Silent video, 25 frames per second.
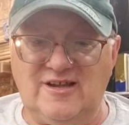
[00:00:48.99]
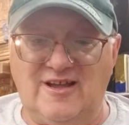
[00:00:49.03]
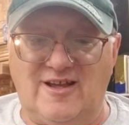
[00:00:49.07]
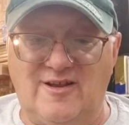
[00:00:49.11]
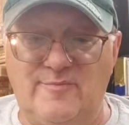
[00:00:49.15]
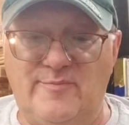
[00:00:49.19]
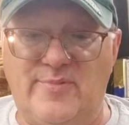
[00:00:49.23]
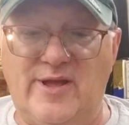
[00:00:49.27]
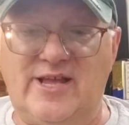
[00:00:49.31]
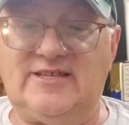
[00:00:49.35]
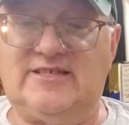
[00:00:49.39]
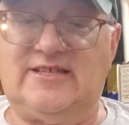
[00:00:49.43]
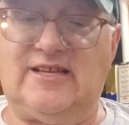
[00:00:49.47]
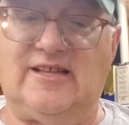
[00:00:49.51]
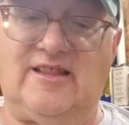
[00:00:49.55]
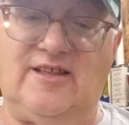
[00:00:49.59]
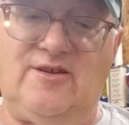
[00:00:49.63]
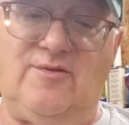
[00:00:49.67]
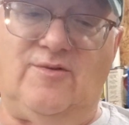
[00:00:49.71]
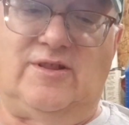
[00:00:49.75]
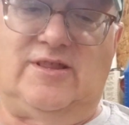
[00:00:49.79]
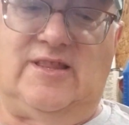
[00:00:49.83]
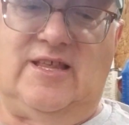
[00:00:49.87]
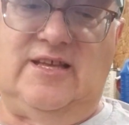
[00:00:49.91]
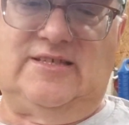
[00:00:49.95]
and basically
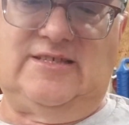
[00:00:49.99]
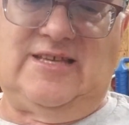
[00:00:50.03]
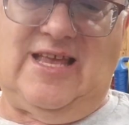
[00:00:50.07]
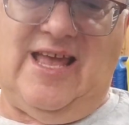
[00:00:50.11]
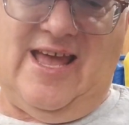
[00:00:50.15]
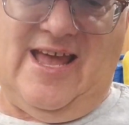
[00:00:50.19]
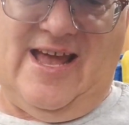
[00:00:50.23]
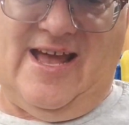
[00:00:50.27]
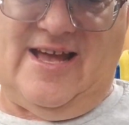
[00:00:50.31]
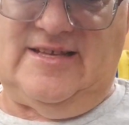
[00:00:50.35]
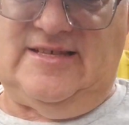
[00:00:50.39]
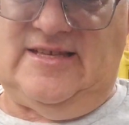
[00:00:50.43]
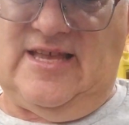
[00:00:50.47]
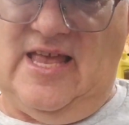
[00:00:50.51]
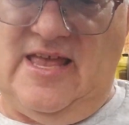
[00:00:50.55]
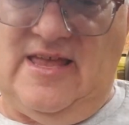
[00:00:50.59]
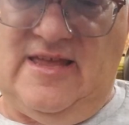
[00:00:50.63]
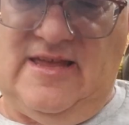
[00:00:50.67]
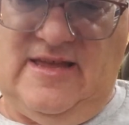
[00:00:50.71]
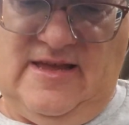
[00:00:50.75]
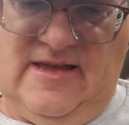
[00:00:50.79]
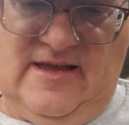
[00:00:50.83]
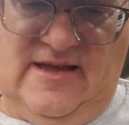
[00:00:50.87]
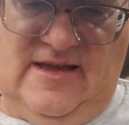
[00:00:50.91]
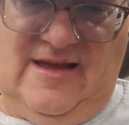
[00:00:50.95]
what this has,
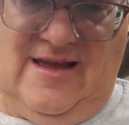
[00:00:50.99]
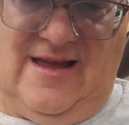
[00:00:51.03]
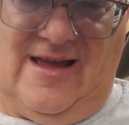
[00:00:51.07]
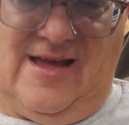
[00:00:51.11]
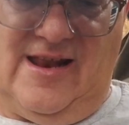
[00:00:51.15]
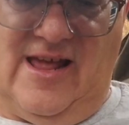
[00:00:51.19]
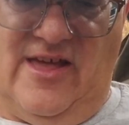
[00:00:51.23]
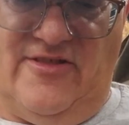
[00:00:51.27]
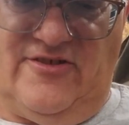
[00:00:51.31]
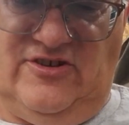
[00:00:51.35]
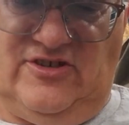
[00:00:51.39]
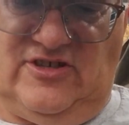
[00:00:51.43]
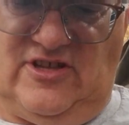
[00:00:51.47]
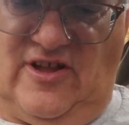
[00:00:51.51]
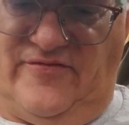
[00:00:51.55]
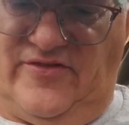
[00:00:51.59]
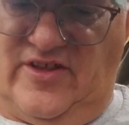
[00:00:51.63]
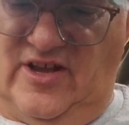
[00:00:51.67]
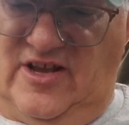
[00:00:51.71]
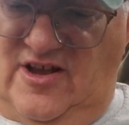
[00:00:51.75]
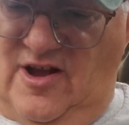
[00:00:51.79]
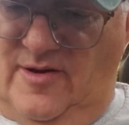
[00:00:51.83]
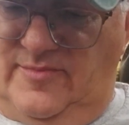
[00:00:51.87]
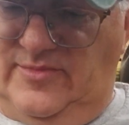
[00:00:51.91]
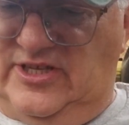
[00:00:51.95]
and other stuff
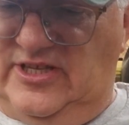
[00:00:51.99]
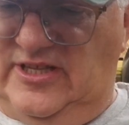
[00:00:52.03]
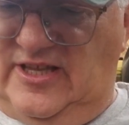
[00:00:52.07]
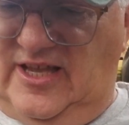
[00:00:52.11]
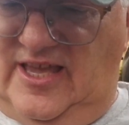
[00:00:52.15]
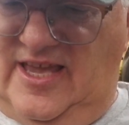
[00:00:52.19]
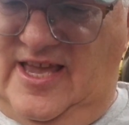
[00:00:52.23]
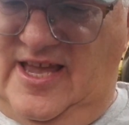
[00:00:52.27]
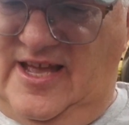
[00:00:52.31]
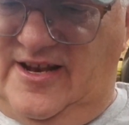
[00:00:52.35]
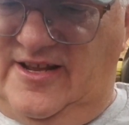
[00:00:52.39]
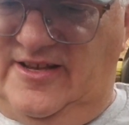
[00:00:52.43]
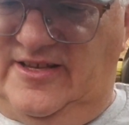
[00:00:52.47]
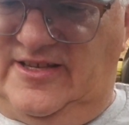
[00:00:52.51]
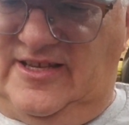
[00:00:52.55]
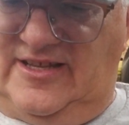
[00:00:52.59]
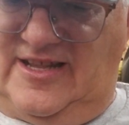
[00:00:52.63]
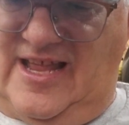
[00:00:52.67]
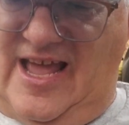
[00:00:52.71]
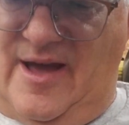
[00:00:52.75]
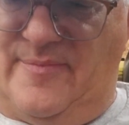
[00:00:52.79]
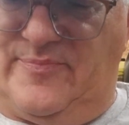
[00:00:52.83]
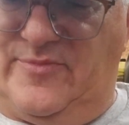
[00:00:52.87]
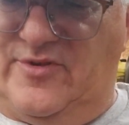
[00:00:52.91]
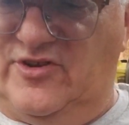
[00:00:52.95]
that comes in the kit is
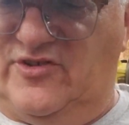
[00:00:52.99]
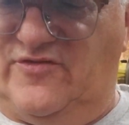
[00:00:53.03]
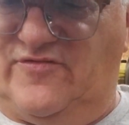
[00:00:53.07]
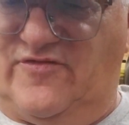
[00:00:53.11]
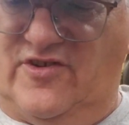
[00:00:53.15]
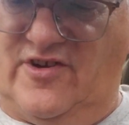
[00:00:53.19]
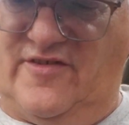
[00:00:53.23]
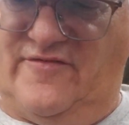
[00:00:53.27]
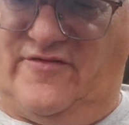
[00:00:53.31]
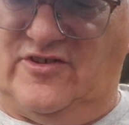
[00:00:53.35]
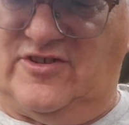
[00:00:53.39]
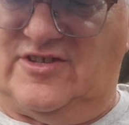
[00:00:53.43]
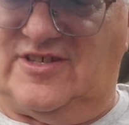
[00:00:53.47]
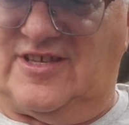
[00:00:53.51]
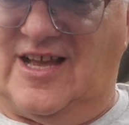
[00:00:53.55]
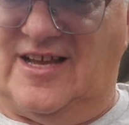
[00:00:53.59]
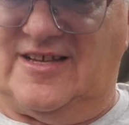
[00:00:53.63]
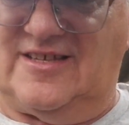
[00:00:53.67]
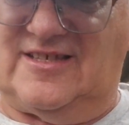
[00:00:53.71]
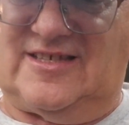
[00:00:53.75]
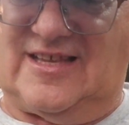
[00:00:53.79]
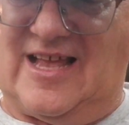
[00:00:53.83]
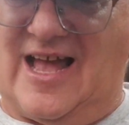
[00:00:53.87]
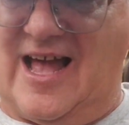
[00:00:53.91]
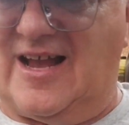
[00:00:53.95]
adapters for different
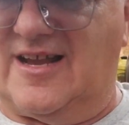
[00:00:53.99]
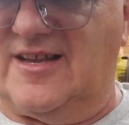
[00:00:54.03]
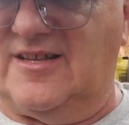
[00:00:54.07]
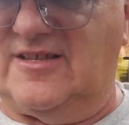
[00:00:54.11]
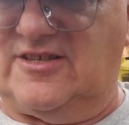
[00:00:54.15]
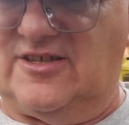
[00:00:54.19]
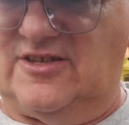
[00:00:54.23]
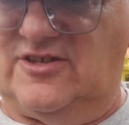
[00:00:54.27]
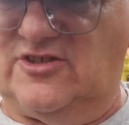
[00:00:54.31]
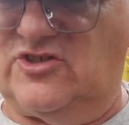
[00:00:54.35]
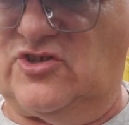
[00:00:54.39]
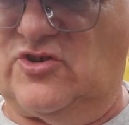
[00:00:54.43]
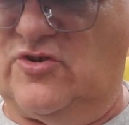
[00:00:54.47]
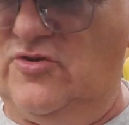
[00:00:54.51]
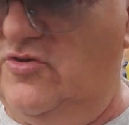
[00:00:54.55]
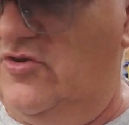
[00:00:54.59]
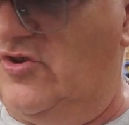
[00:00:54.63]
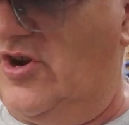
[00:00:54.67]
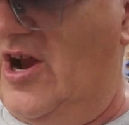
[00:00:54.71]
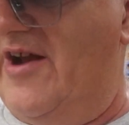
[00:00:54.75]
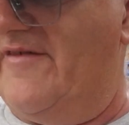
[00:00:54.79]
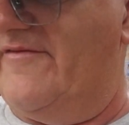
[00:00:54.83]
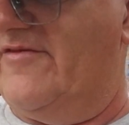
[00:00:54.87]
size sockets and a screwdriver